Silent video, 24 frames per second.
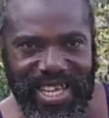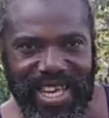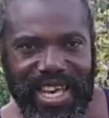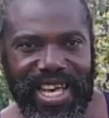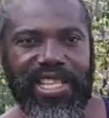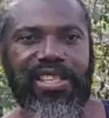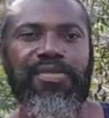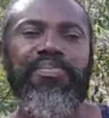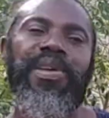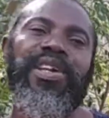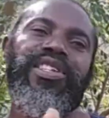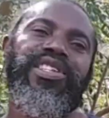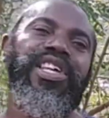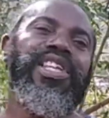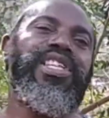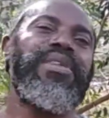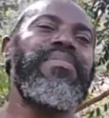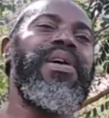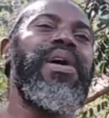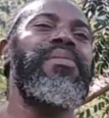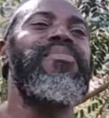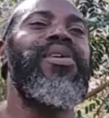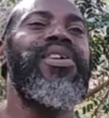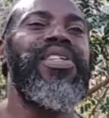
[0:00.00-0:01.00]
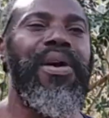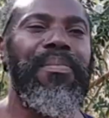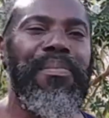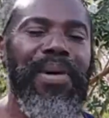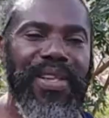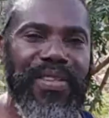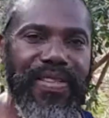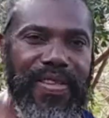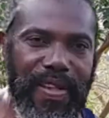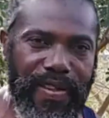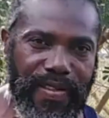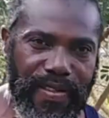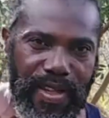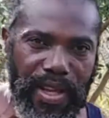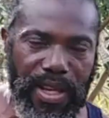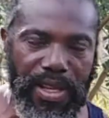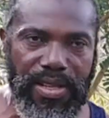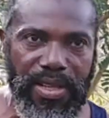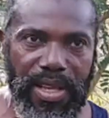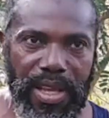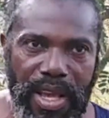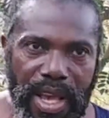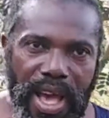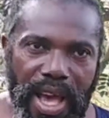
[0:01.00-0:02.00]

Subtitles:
especially my brothers and my sisters